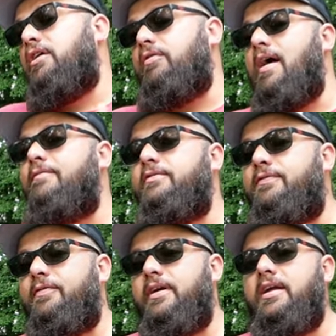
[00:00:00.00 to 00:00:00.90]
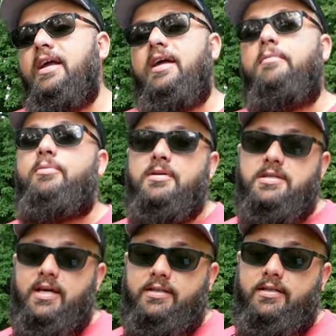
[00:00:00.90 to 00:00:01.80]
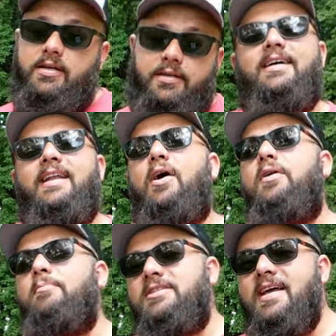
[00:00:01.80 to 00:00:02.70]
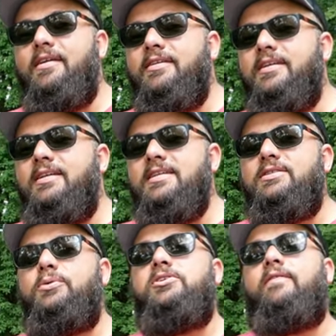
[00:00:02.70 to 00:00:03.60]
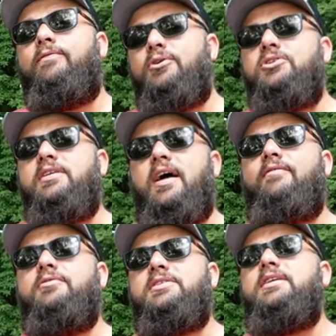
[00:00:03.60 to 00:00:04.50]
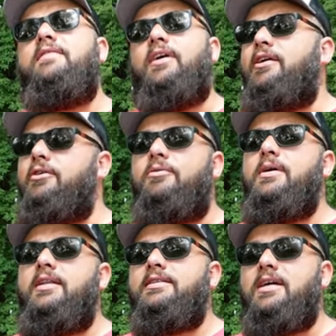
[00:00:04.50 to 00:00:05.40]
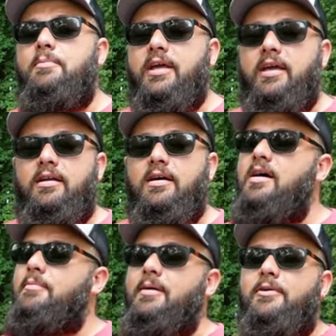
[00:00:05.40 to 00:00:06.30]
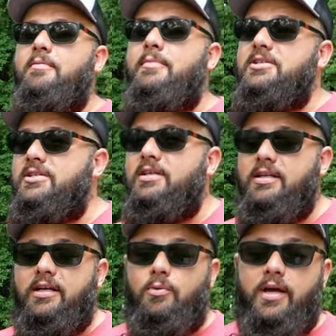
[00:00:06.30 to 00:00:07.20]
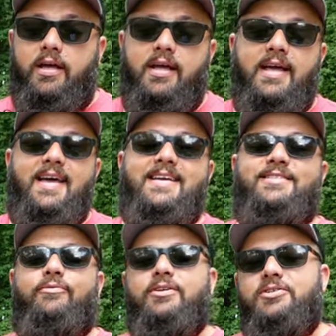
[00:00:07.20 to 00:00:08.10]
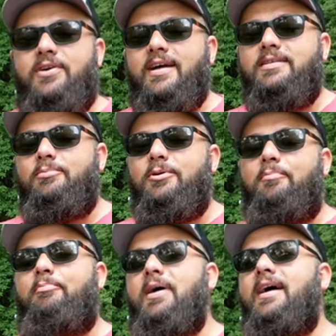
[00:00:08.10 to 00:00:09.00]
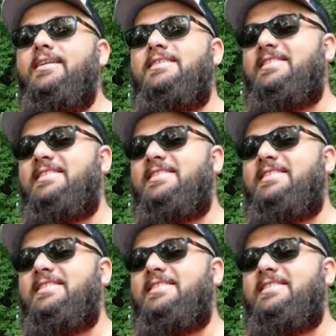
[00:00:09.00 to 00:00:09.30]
gravel free and protected. Now number 10 on the list, which unfortunately I haven't received, I don't know when that's coming in, but I'm gonna mention it anyway, is a retractable bed